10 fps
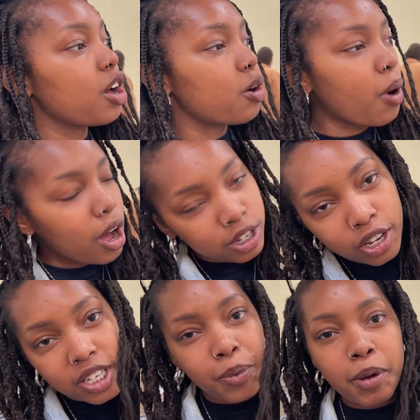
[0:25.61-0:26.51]
while also
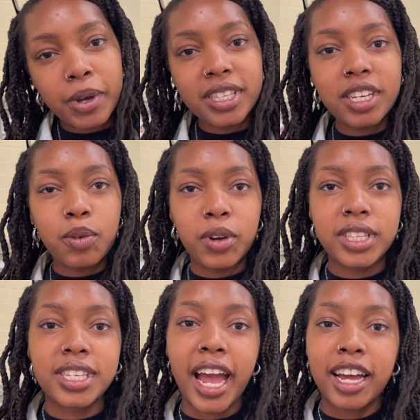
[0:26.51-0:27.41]
experimenting with
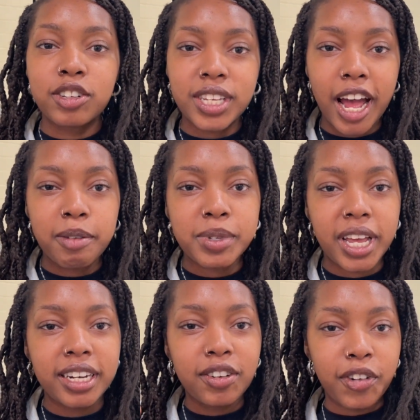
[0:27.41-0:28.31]
cyanotypes
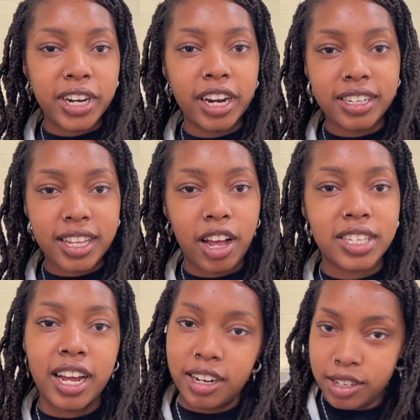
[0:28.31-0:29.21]
and different hairstyles,
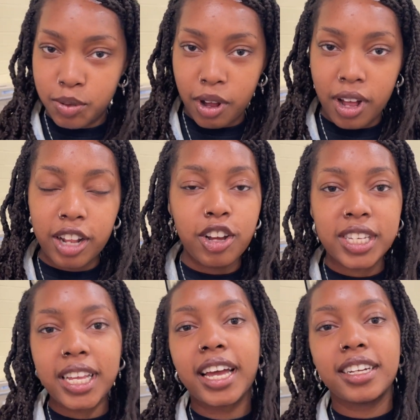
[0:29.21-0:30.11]
and as well
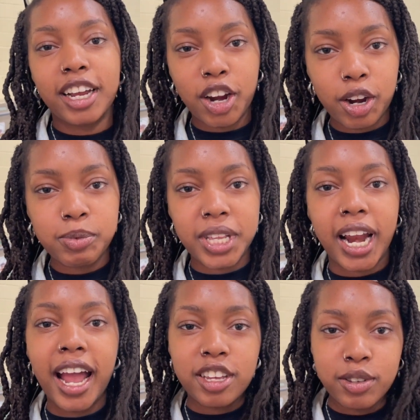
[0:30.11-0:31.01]
alongside like herbs that
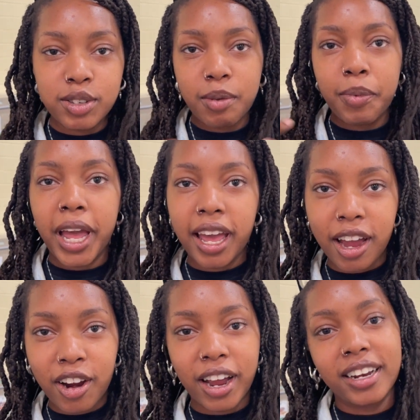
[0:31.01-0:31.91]
I use with my
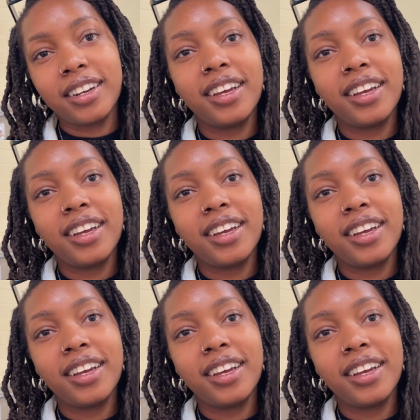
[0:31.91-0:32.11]
hair. And